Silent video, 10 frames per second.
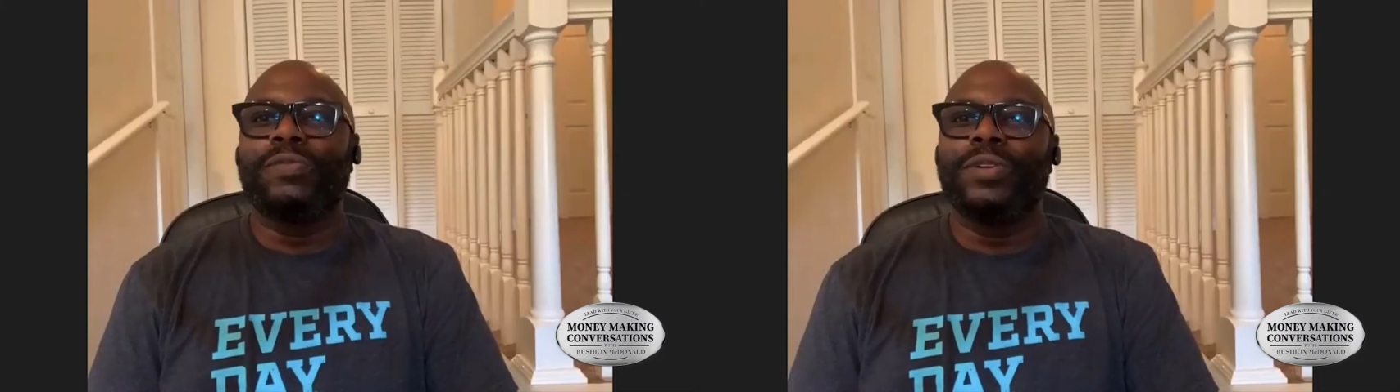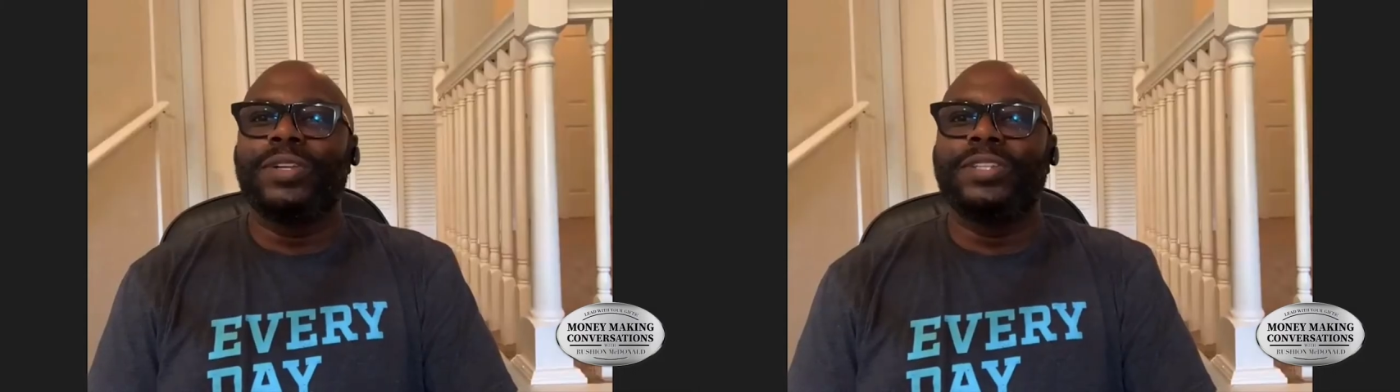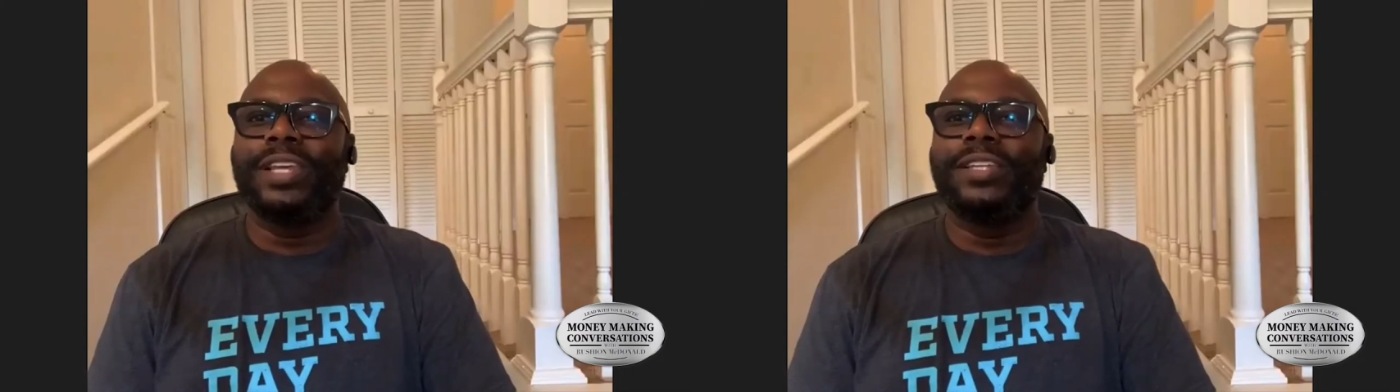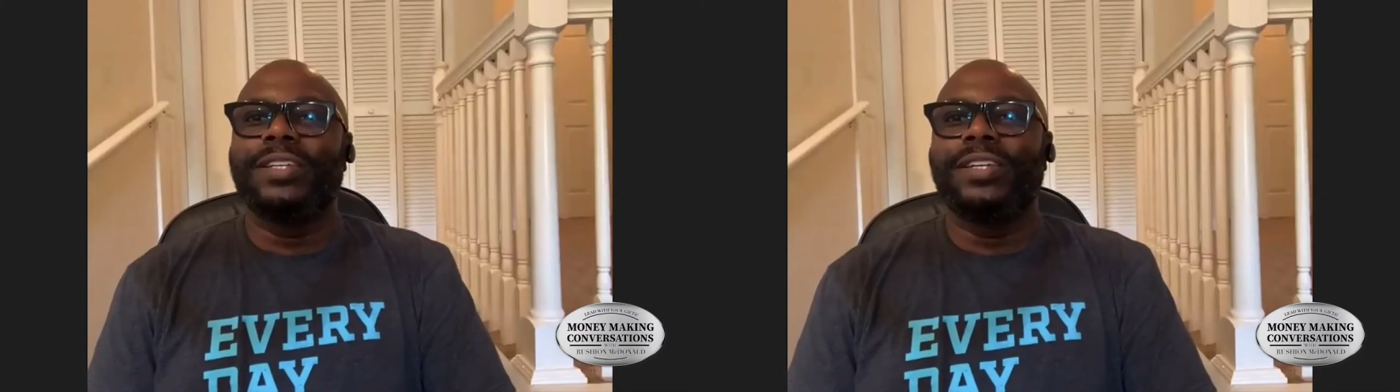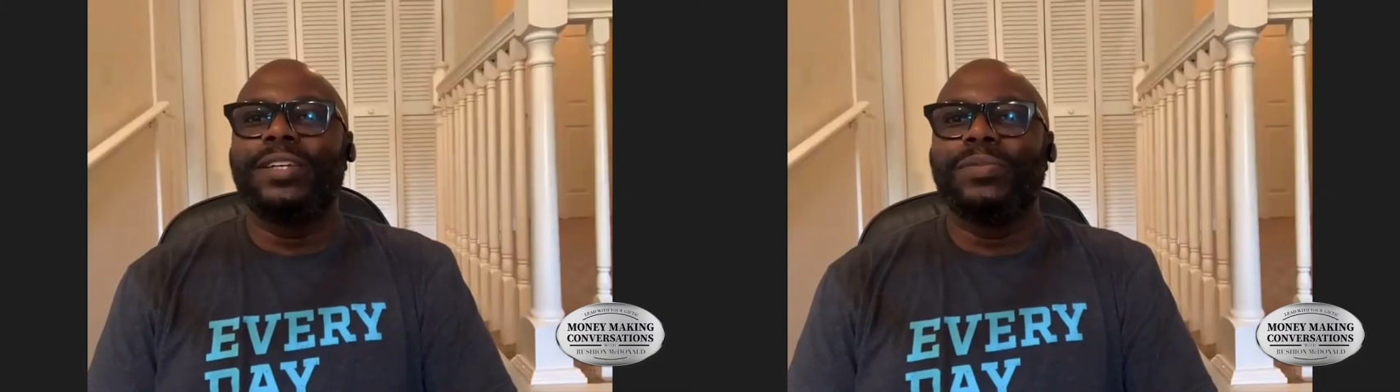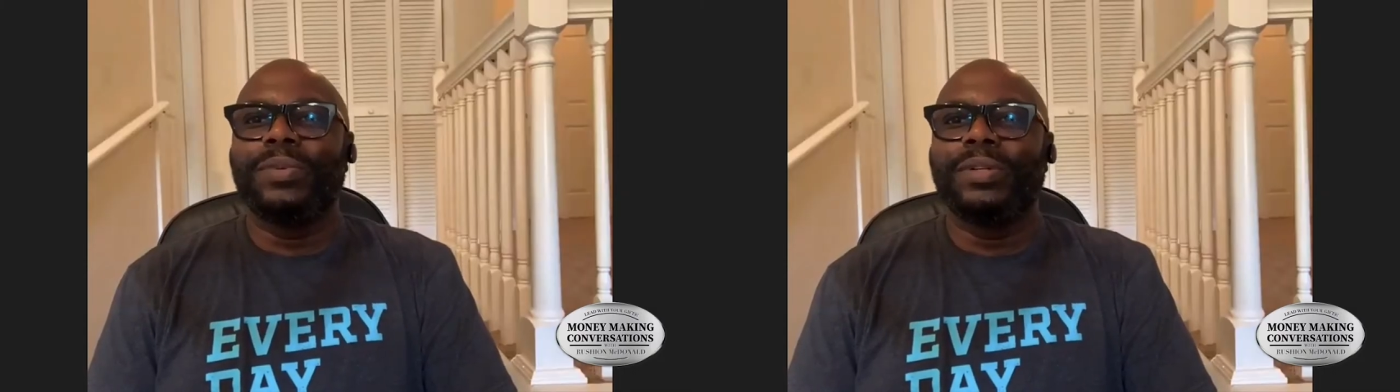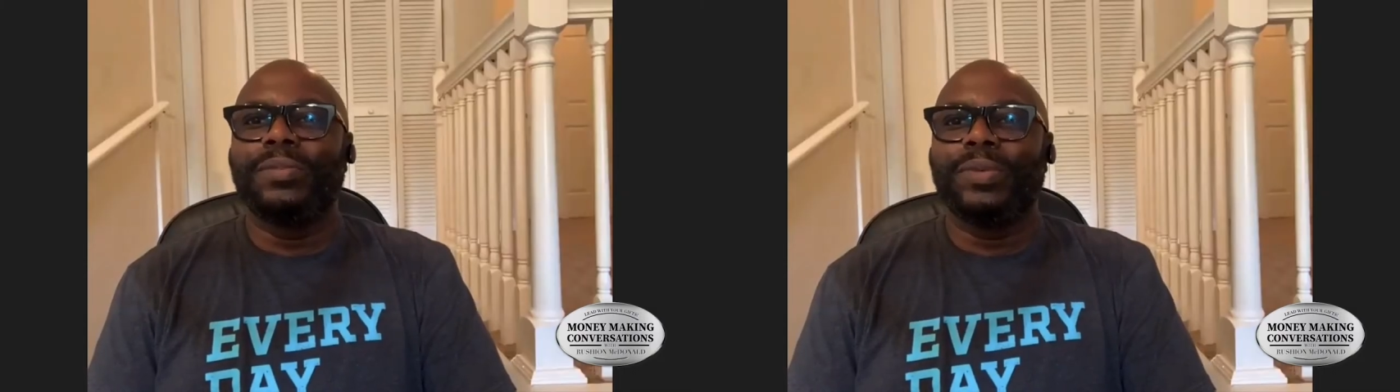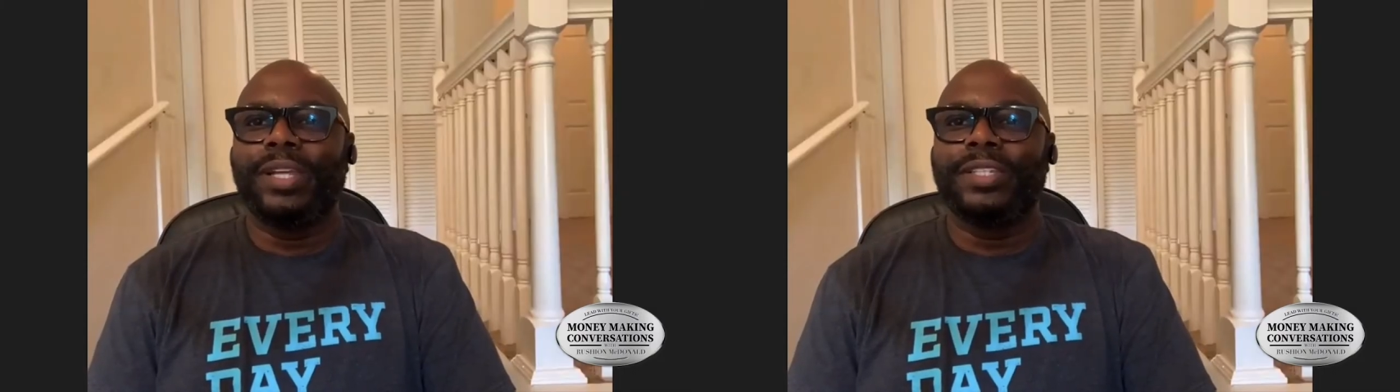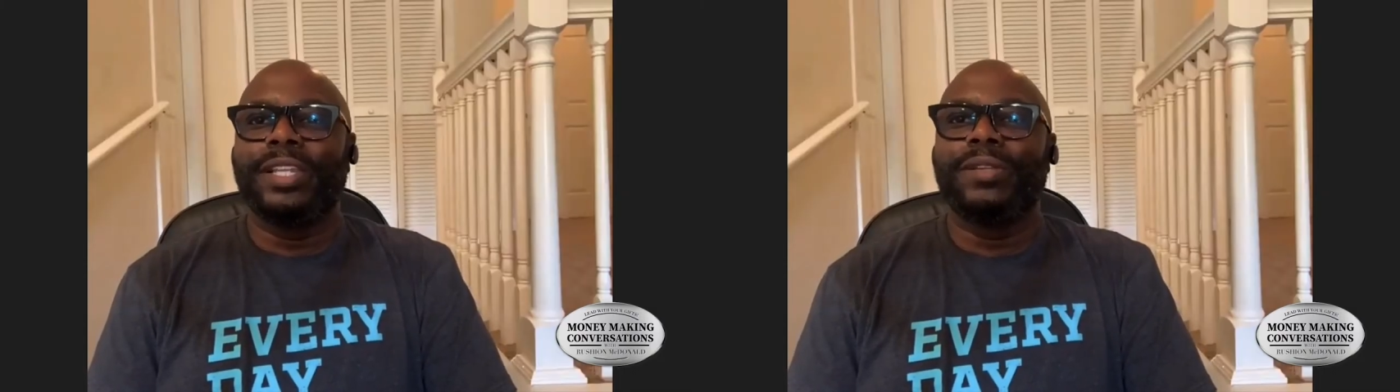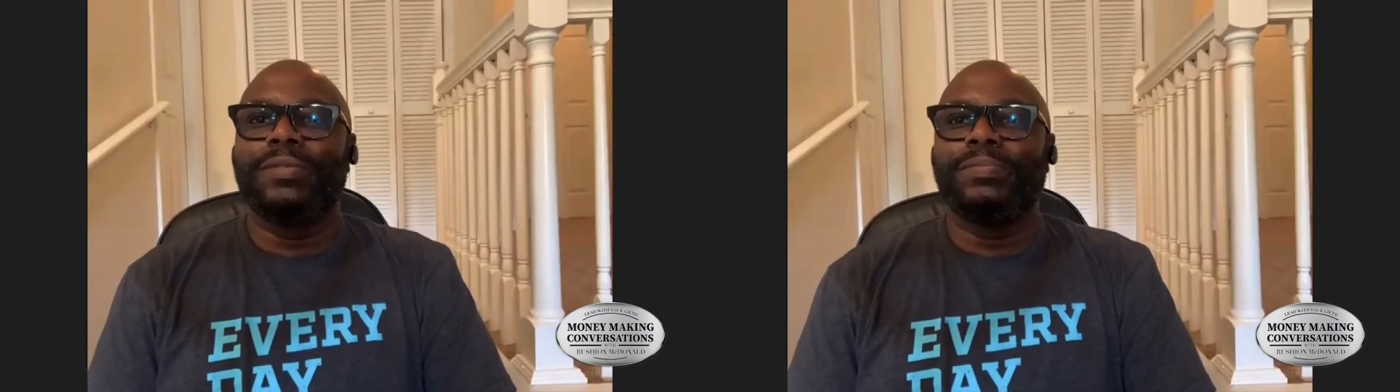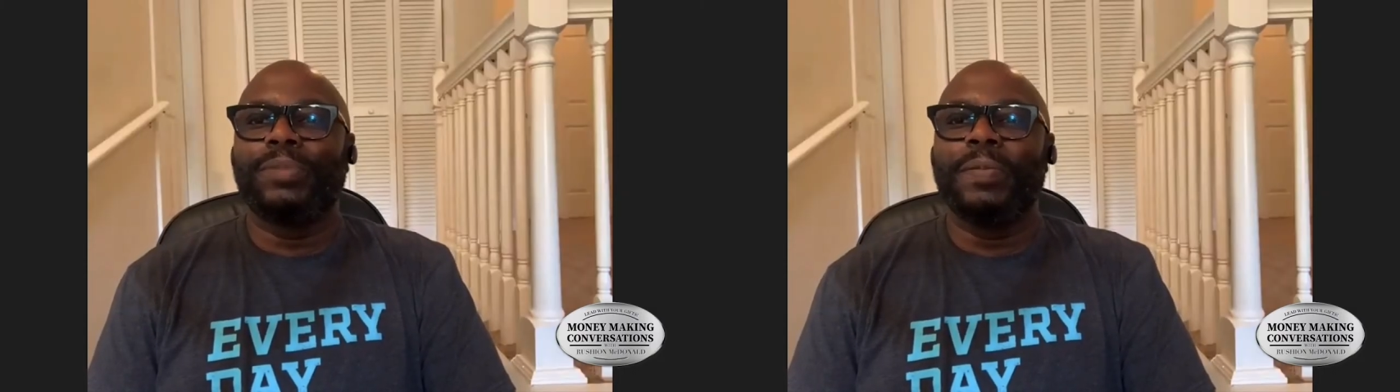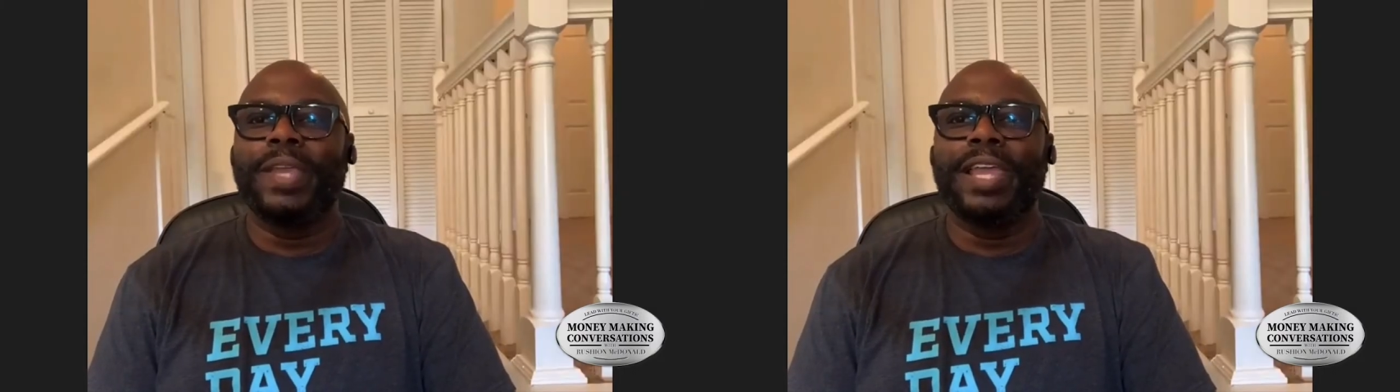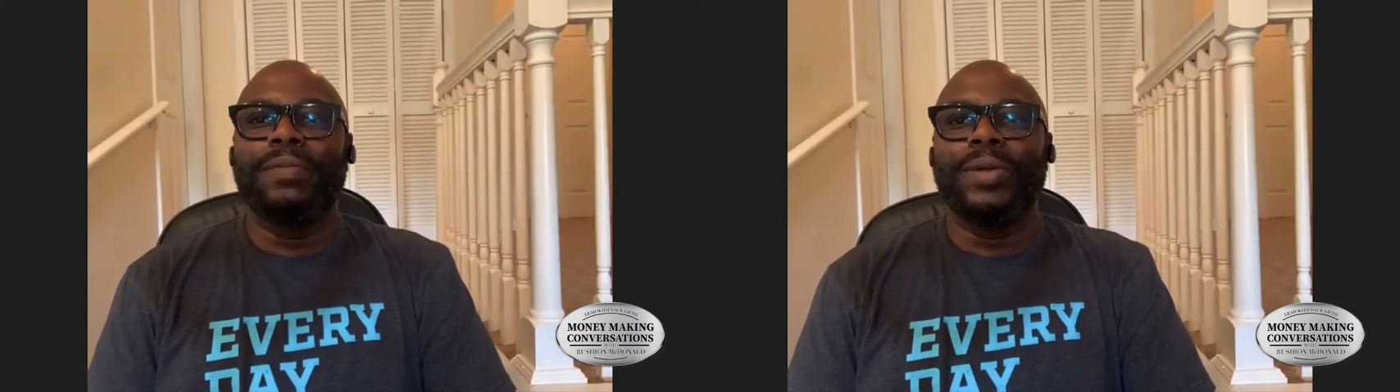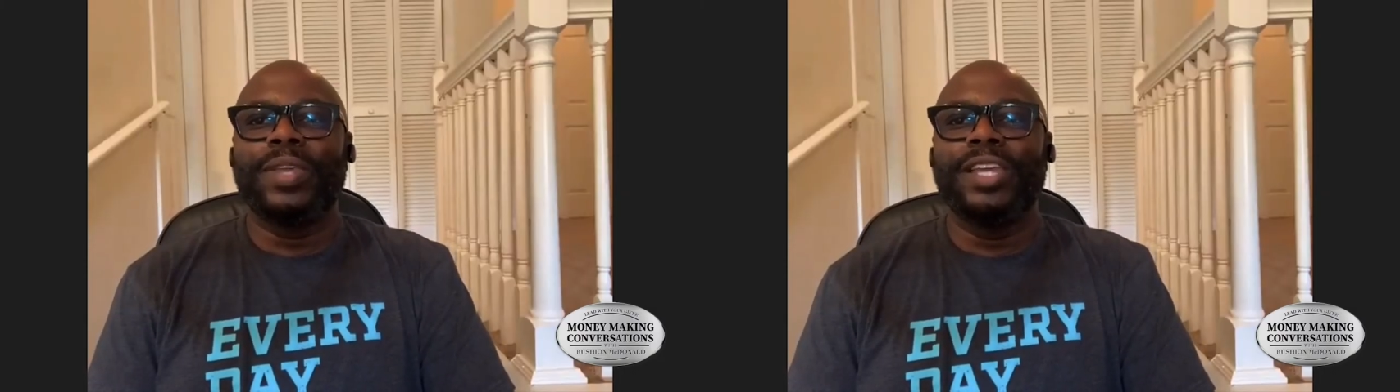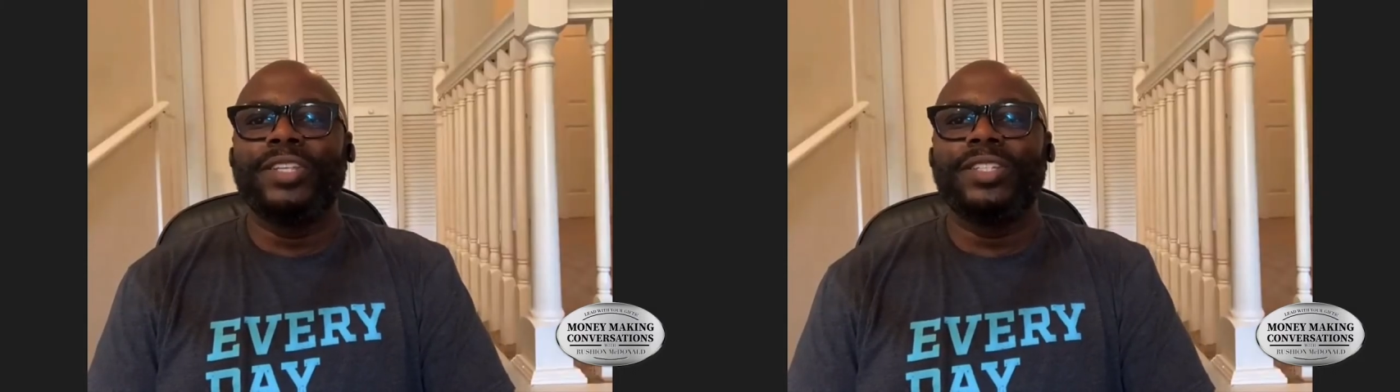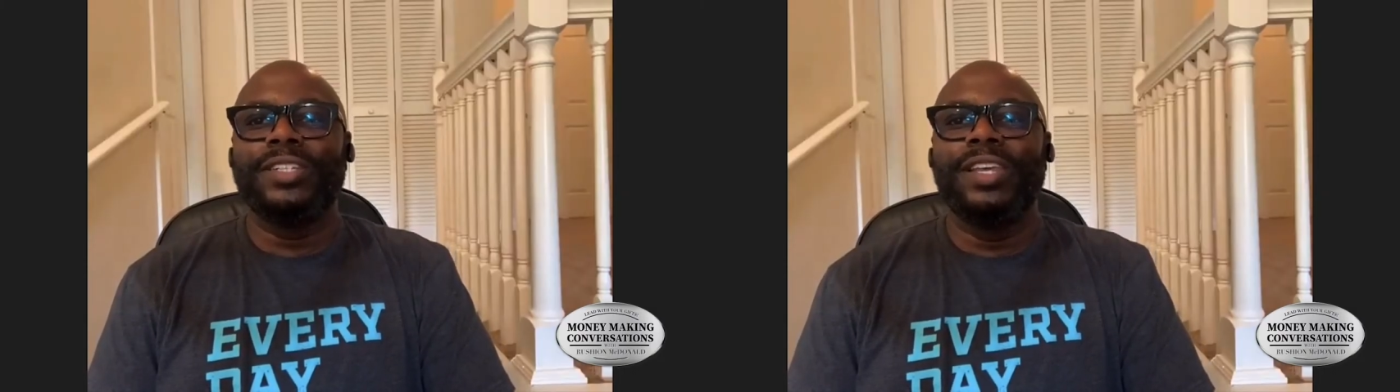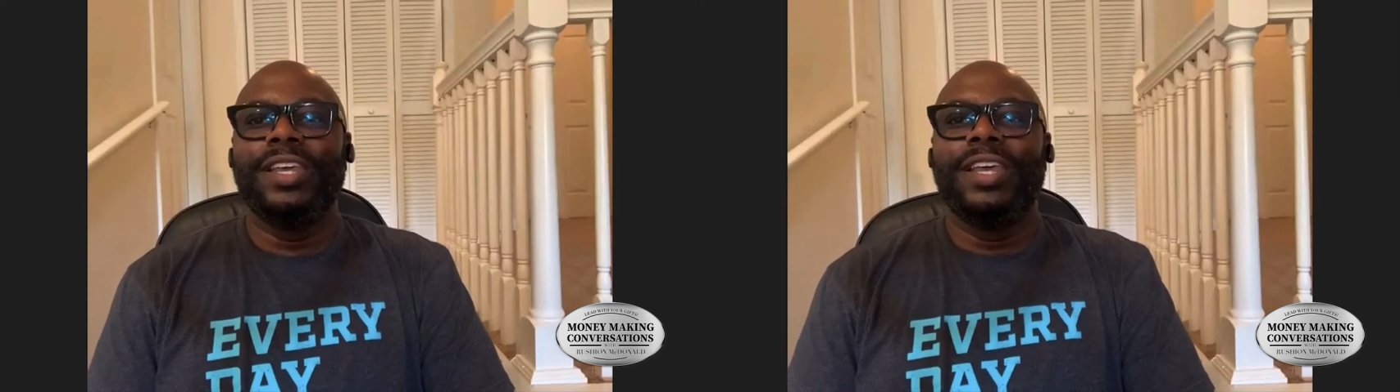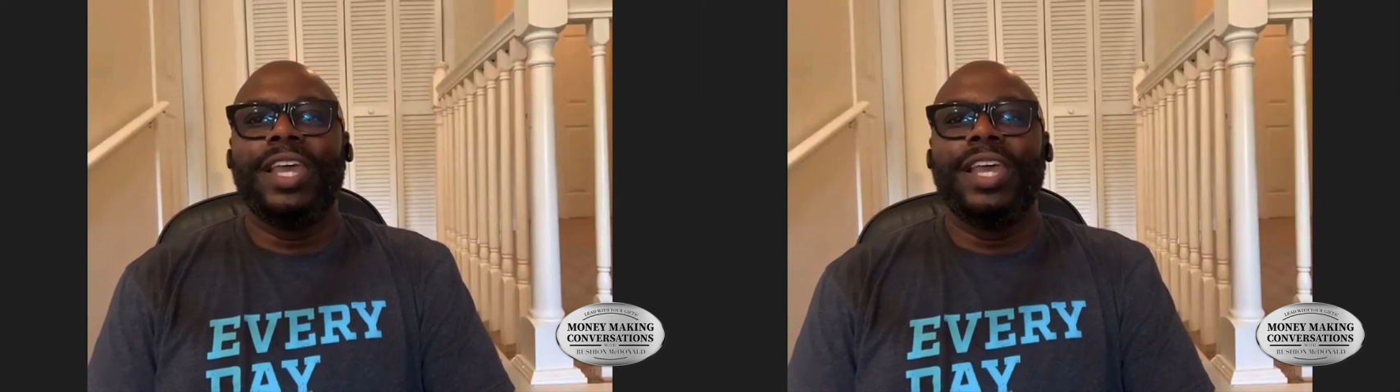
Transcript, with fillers: worked for us at the with us at the Birmingham location.